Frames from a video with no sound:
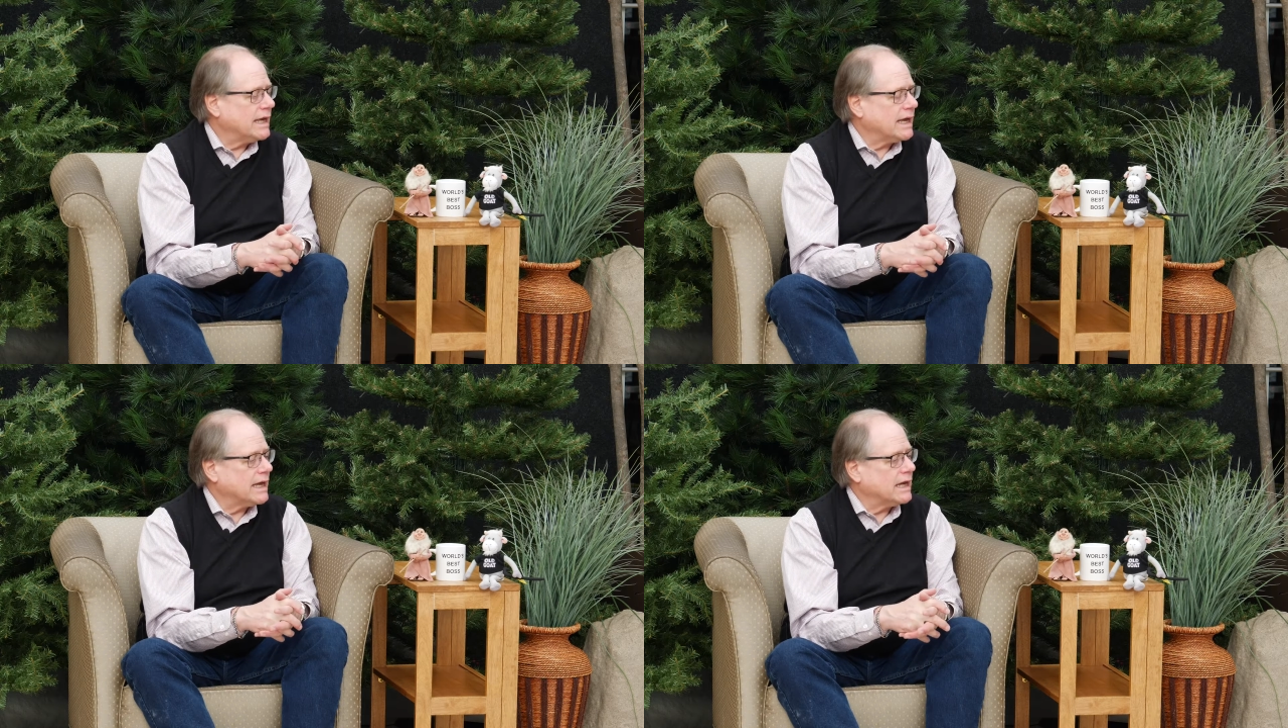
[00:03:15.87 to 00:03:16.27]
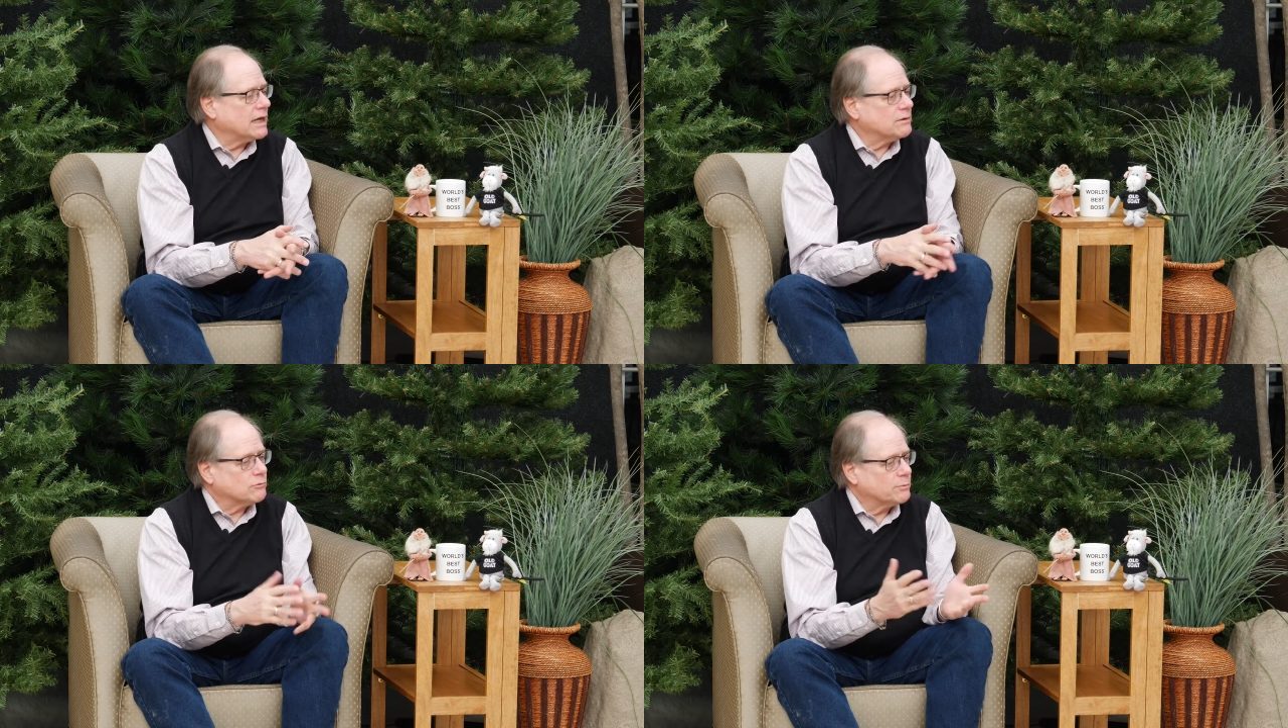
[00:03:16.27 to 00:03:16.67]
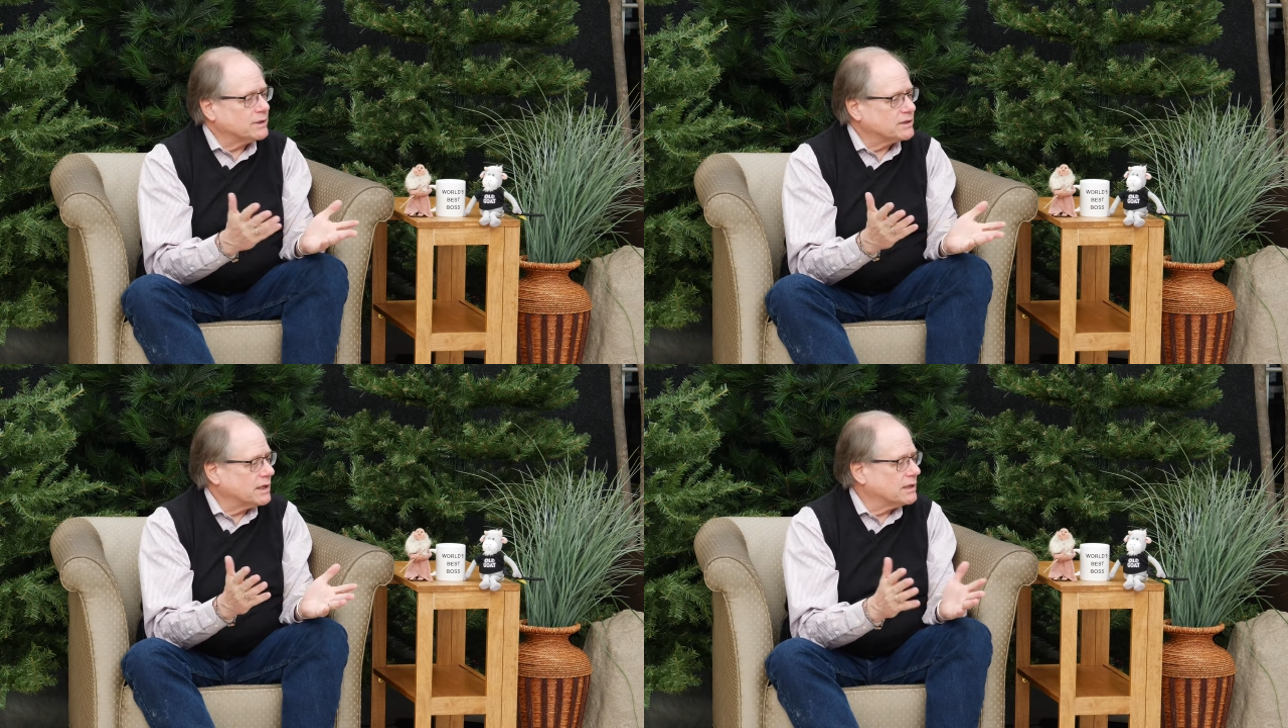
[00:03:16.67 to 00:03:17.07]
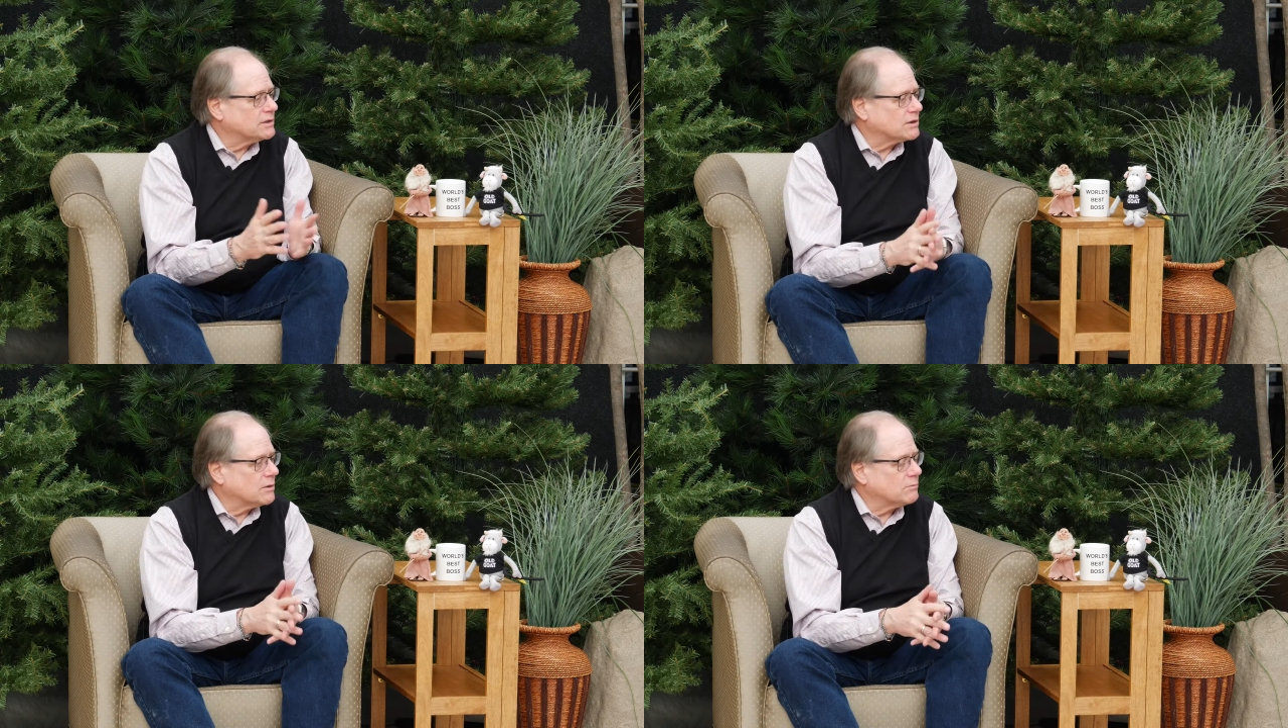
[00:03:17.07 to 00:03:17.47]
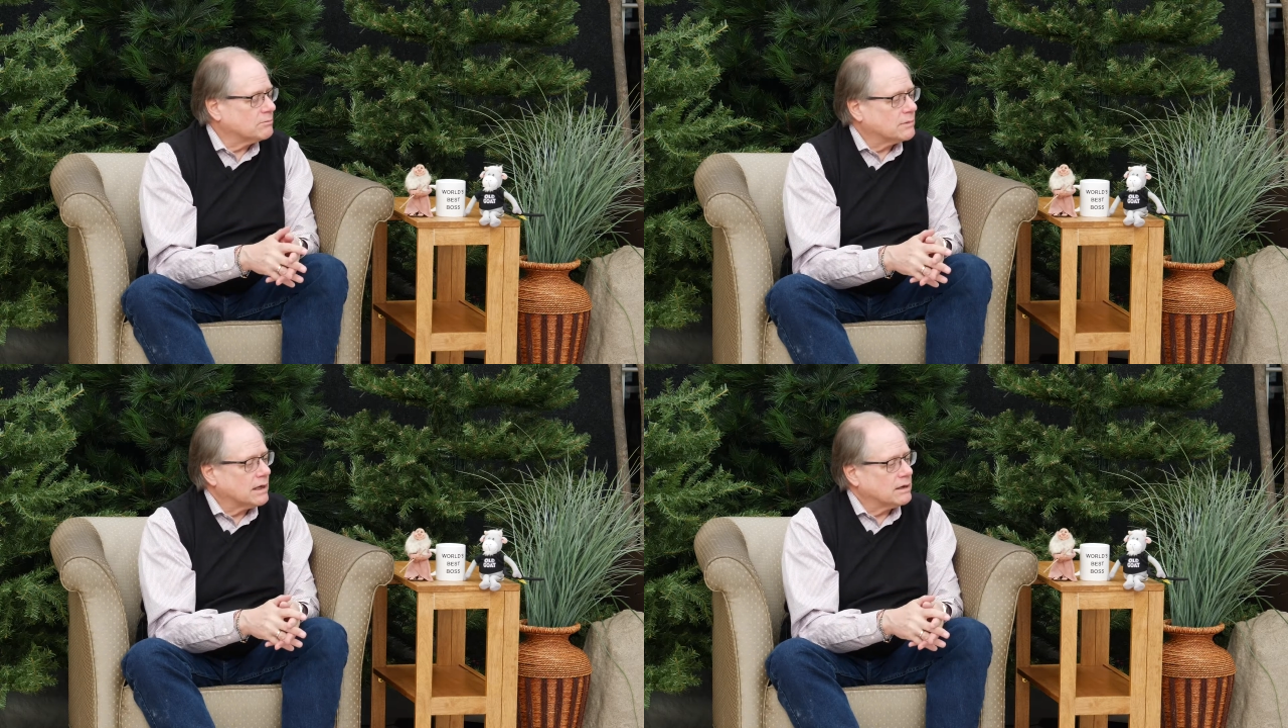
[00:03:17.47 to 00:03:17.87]
and we'll be sending some
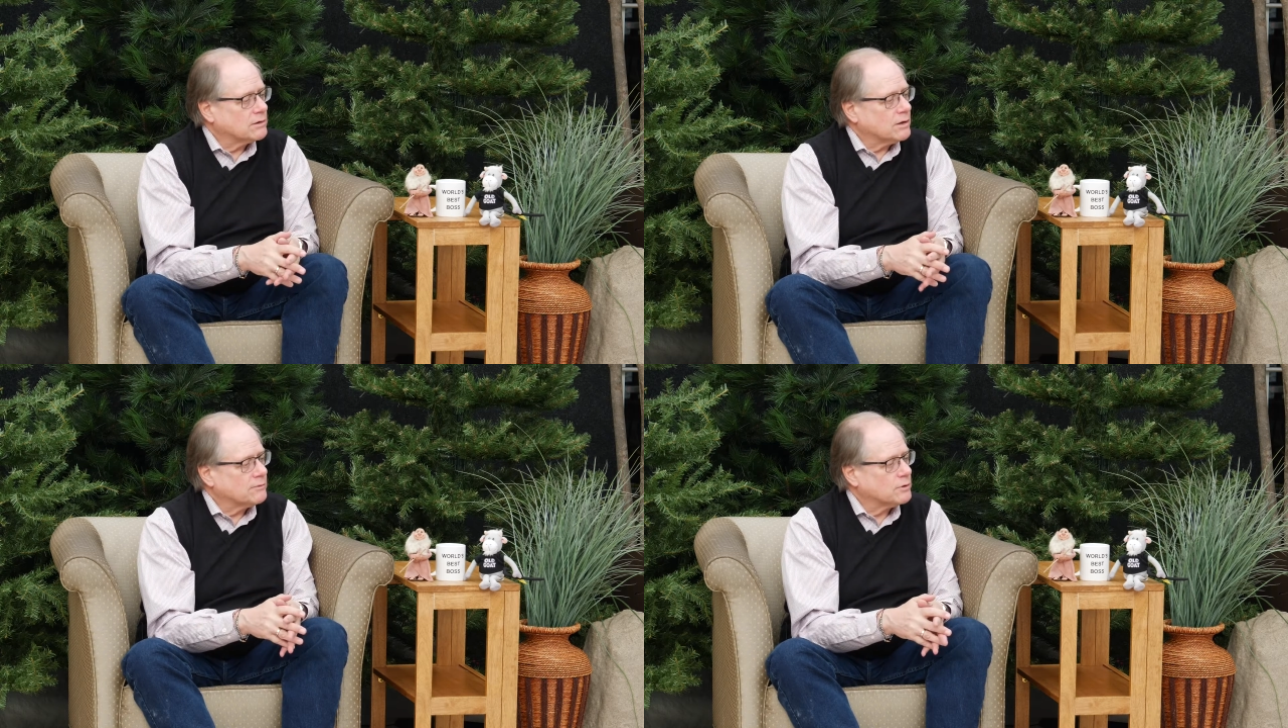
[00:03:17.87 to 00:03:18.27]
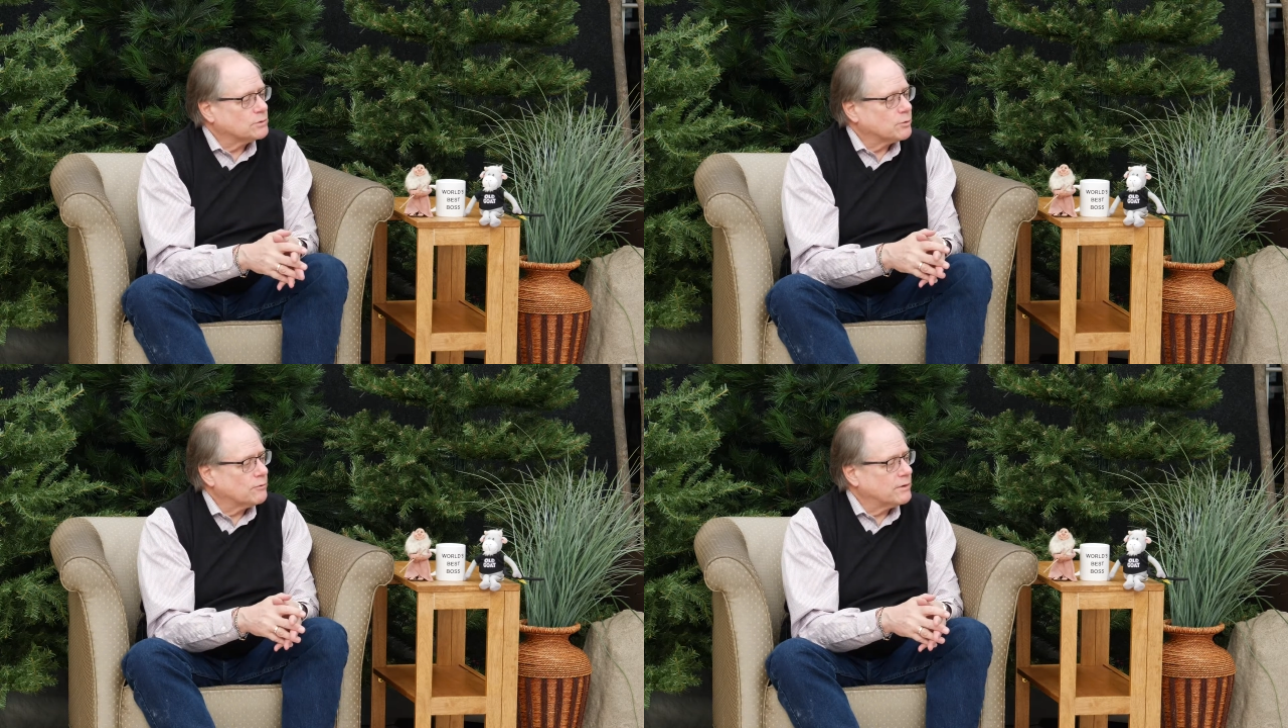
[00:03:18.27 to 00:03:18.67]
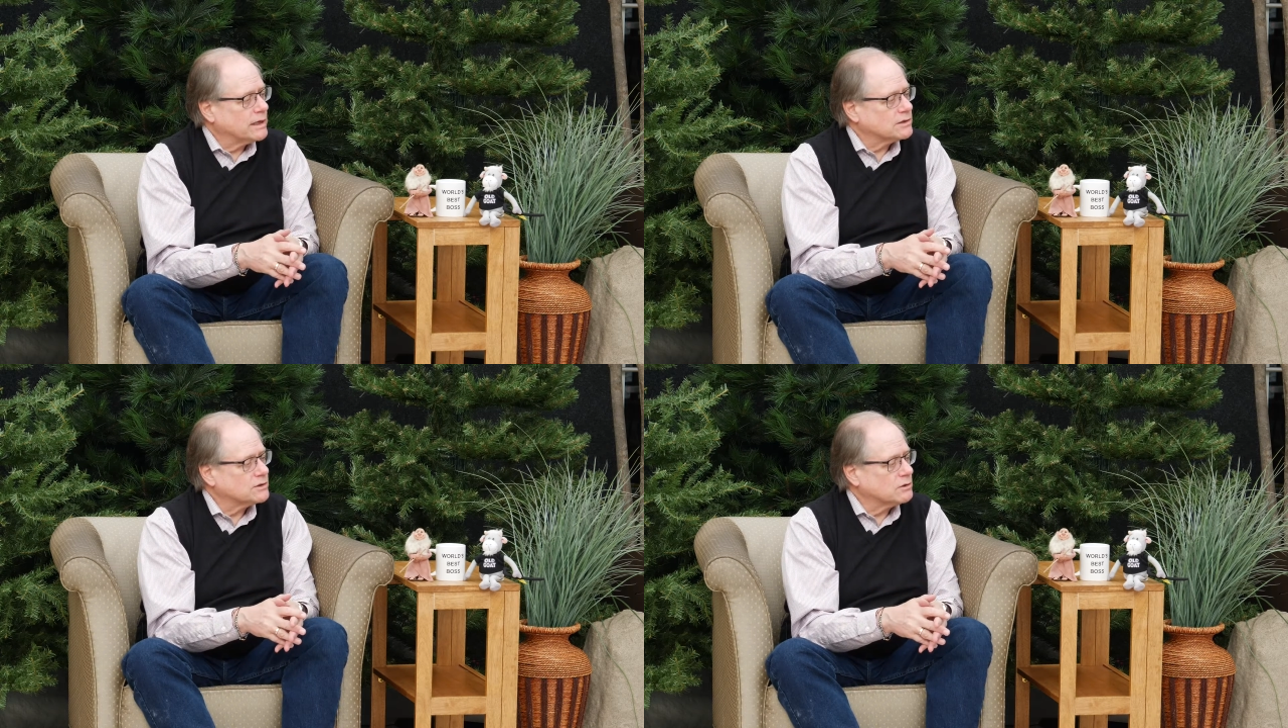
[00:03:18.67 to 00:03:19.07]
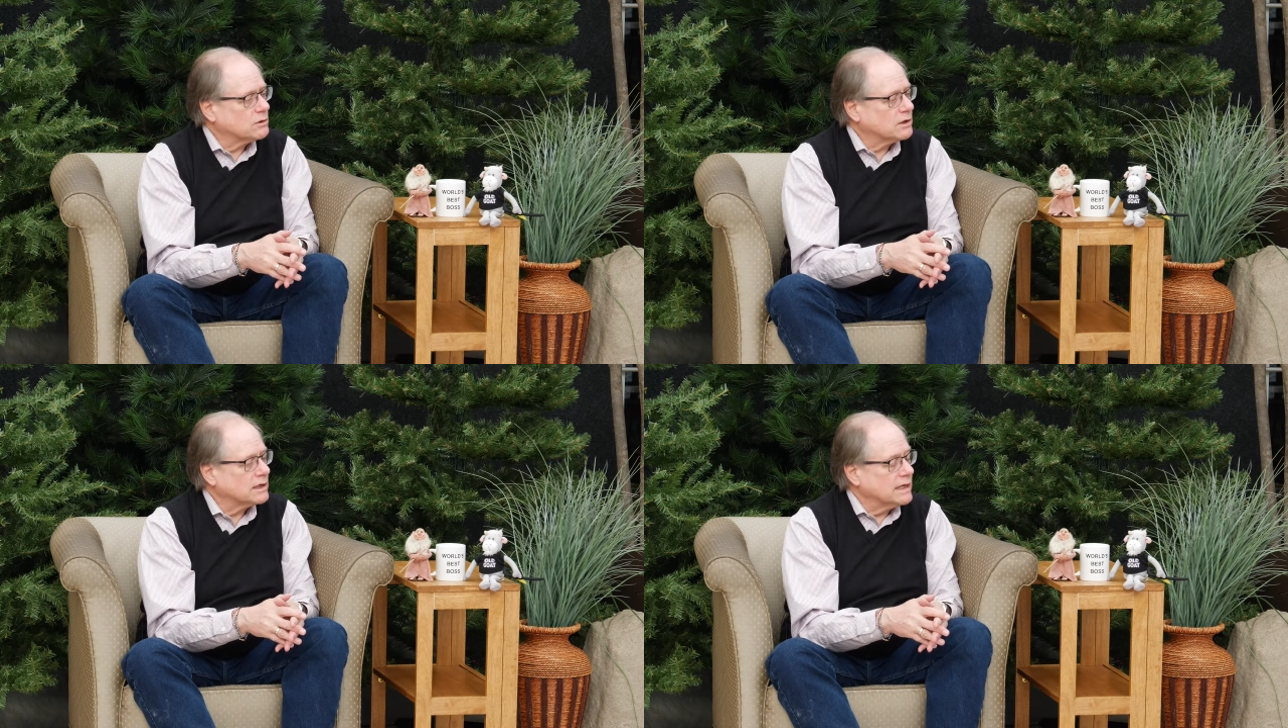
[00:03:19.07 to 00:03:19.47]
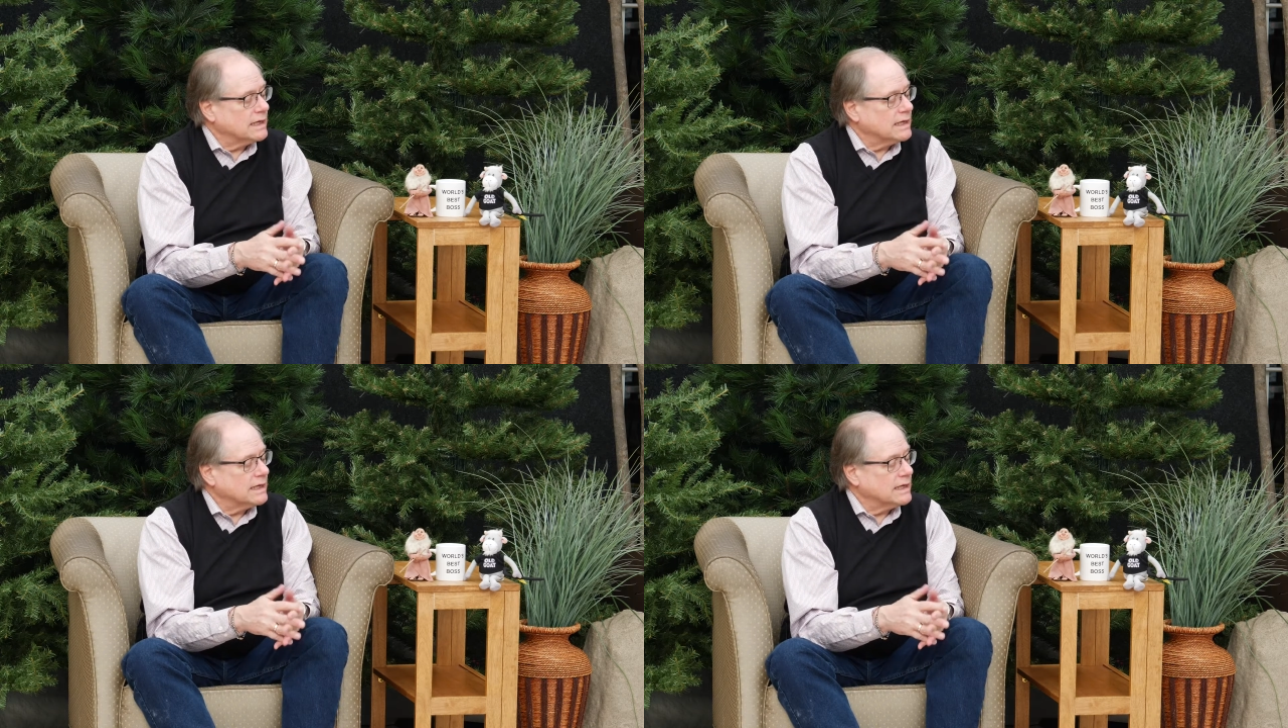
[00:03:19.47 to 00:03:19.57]
of those profiles along.